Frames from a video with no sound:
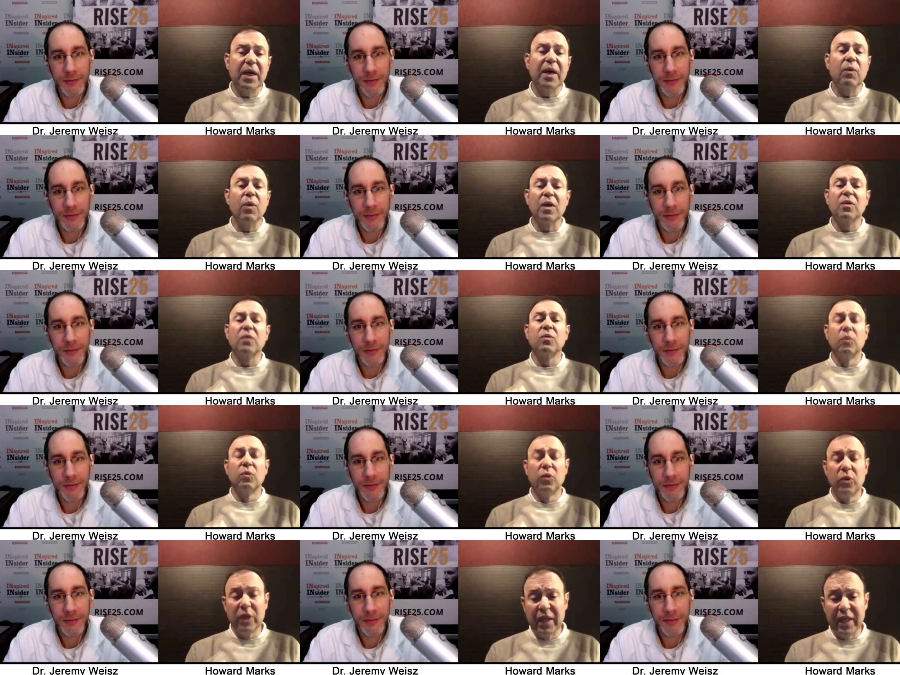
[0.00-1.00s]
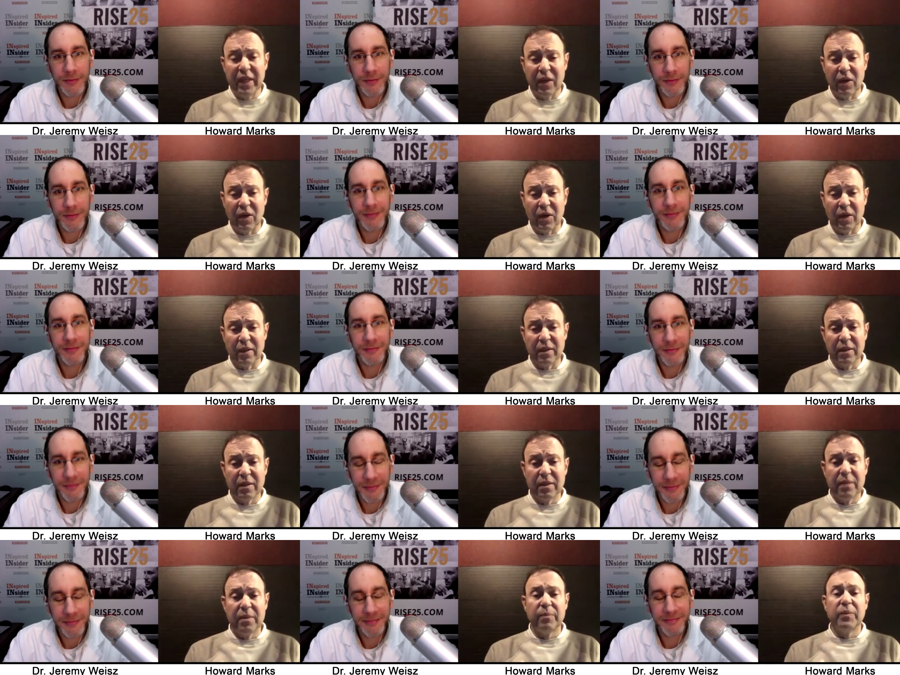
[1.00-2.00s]
Speaker 1: I worked really hard
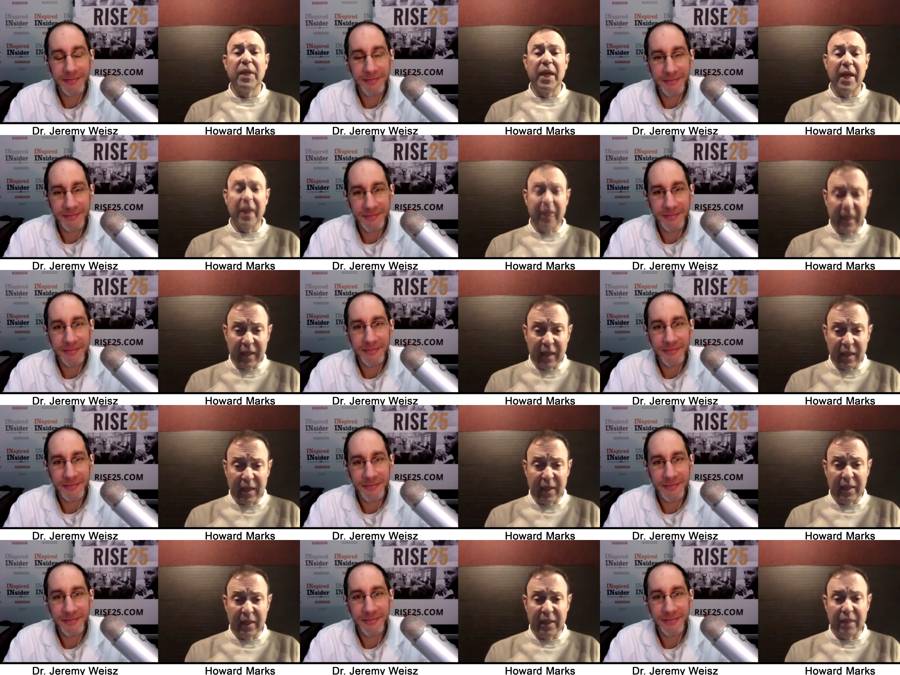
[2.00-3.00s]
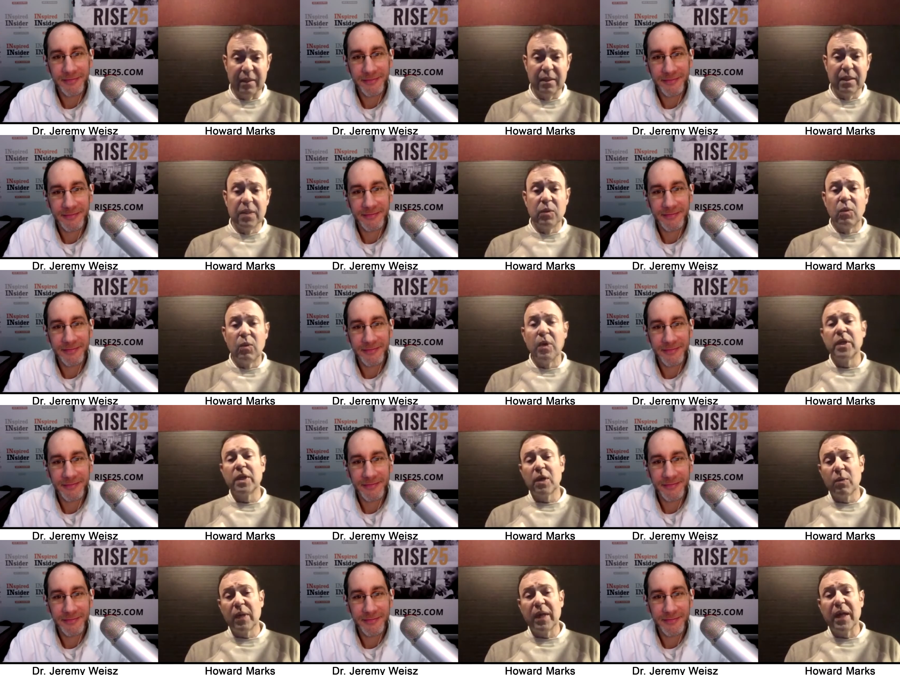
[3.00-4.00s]
and I got lucky. Well, you
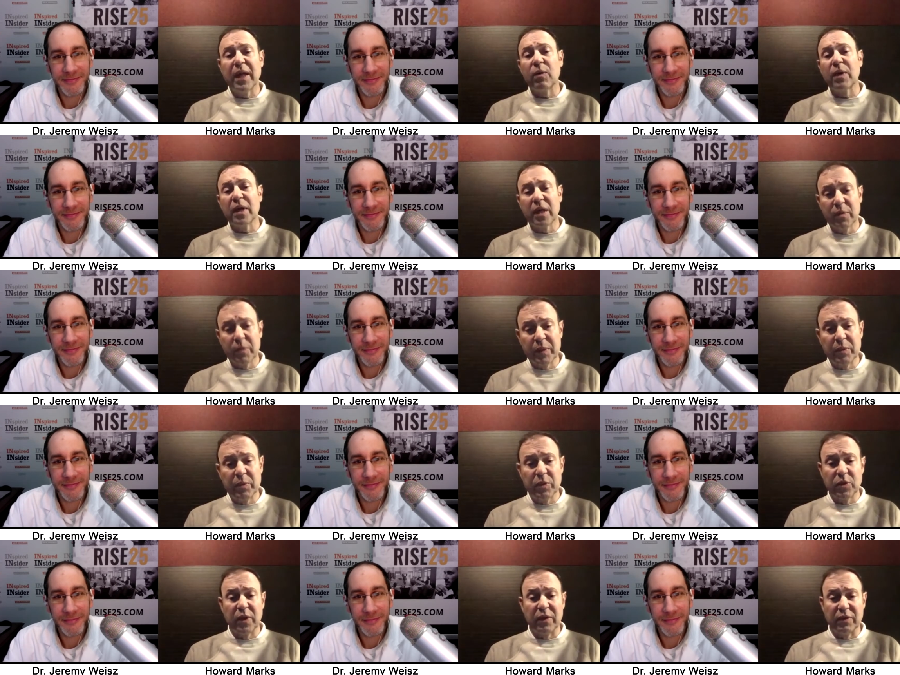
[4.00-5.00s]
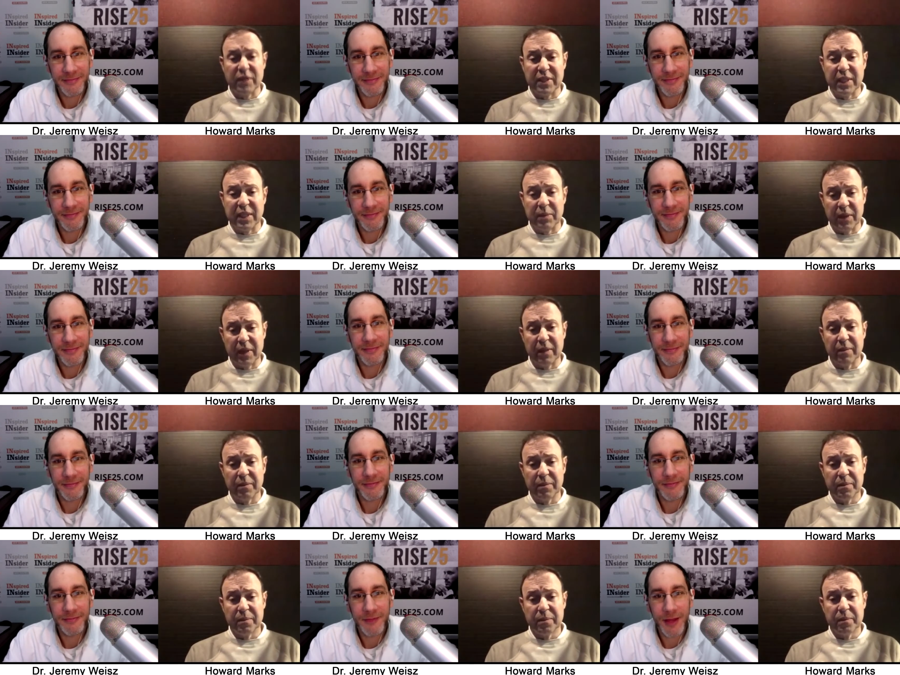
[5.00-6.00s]
know what? I want other people to have the same thing.
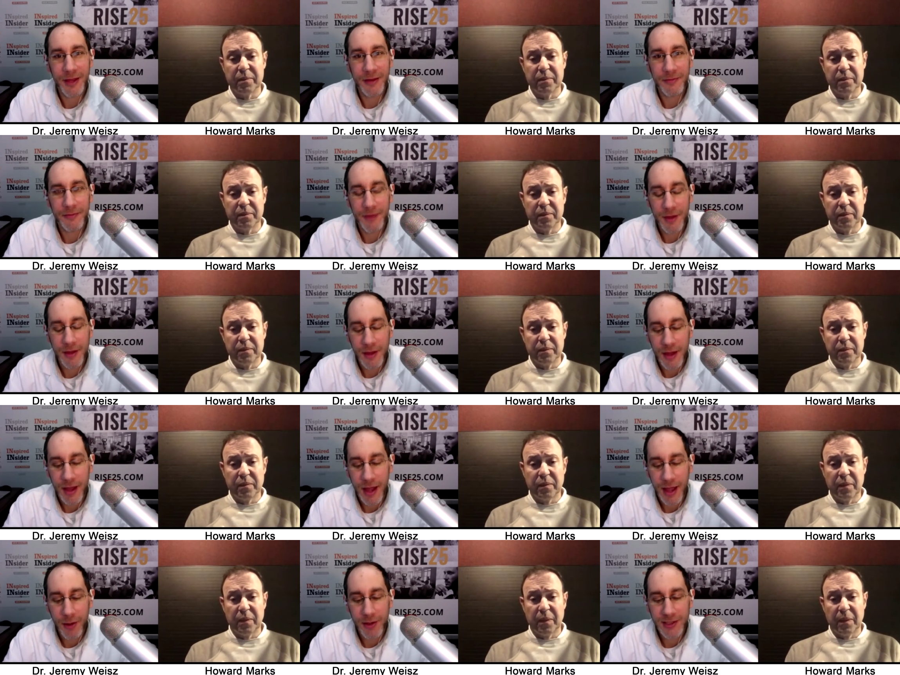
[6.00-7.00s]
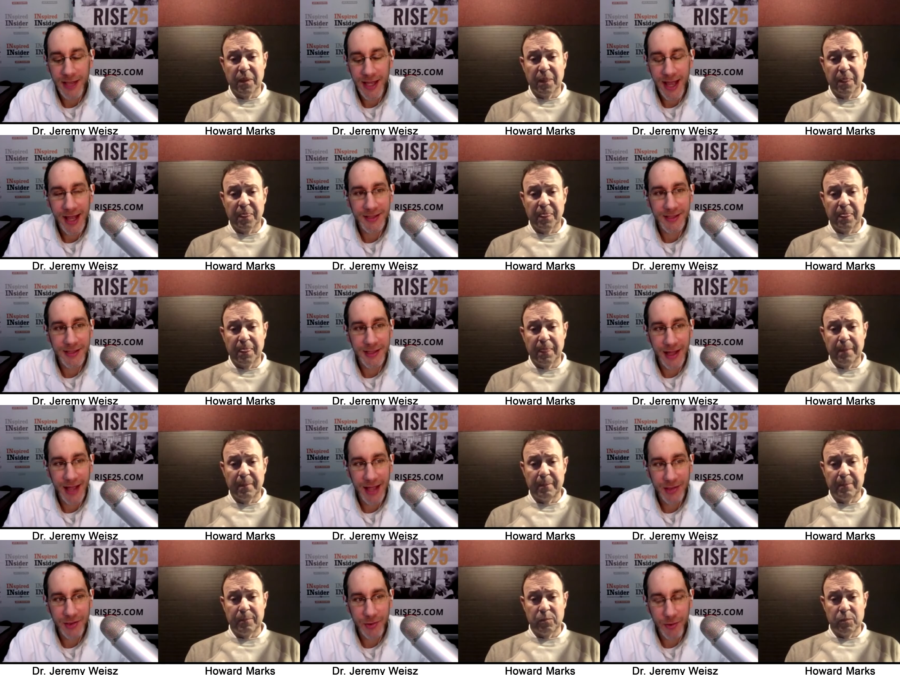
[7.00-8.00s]
Speaker 2: Yeah. I always ask as the
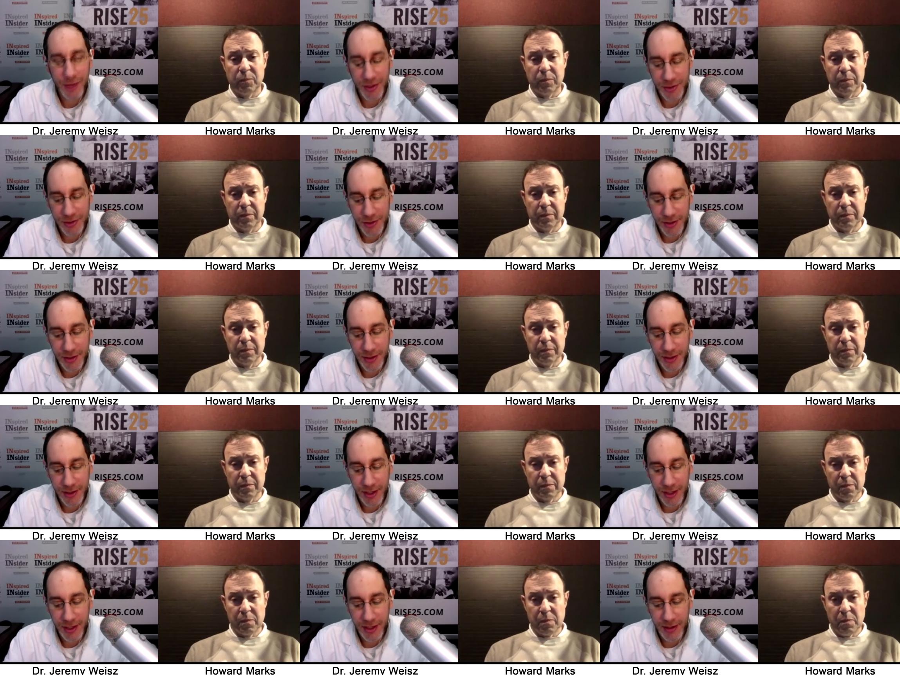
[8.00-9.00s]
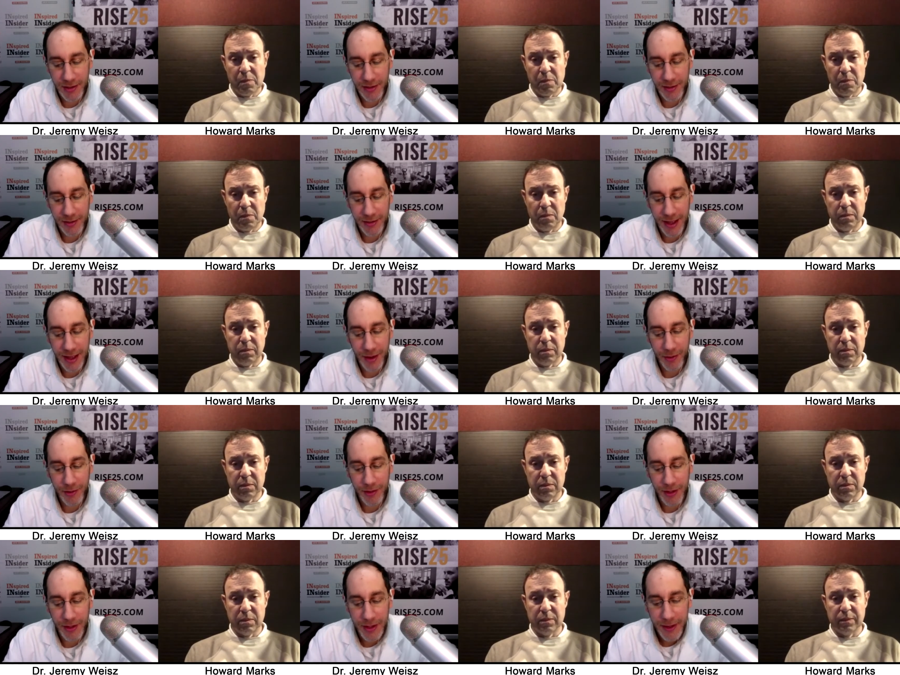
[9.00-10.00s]
last question, uh,
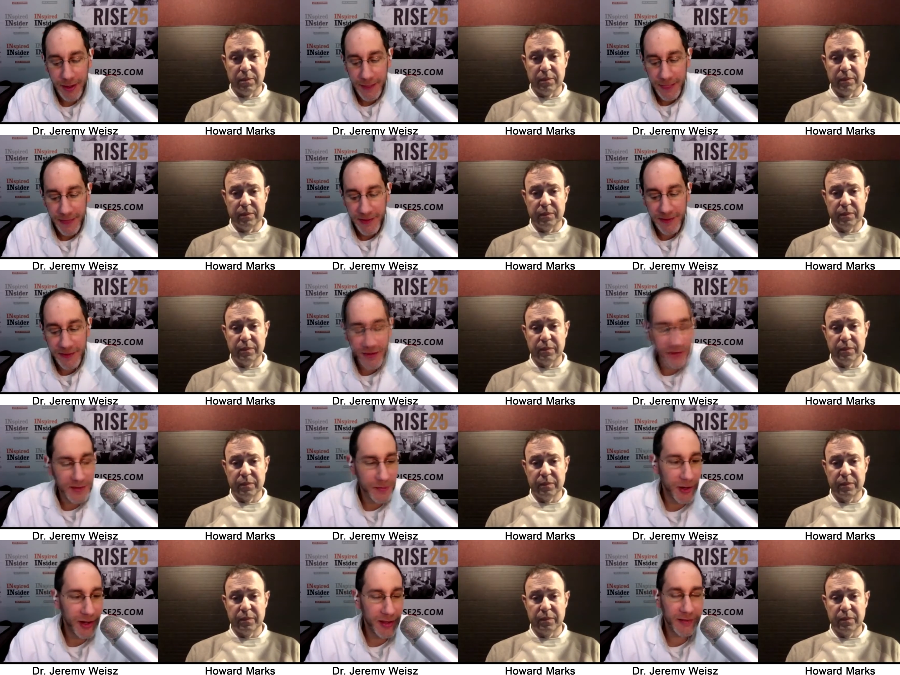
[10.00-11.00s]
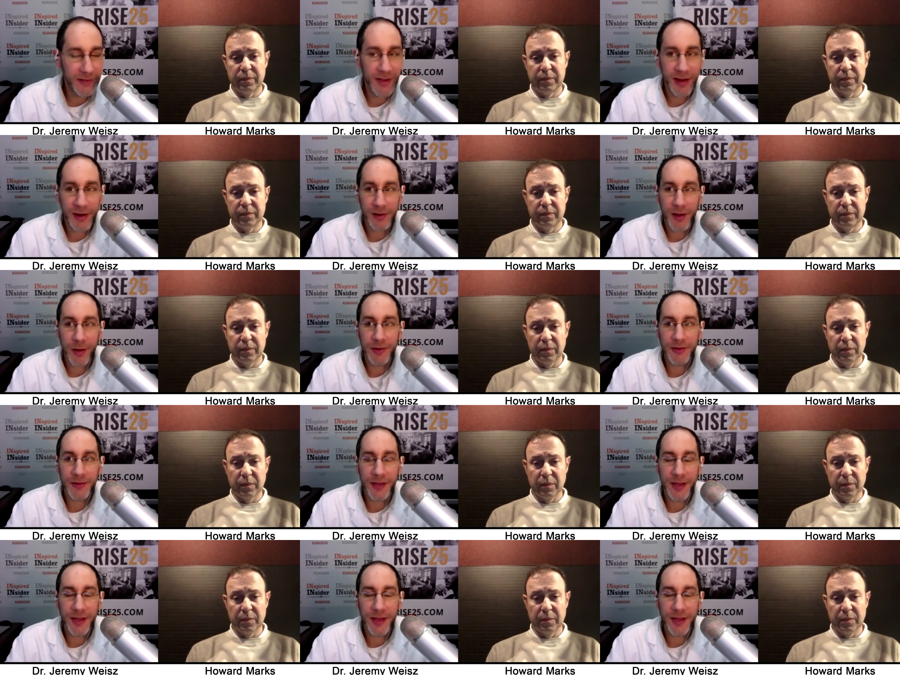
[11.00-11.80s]
Howard, since it's Inspired Insider, I always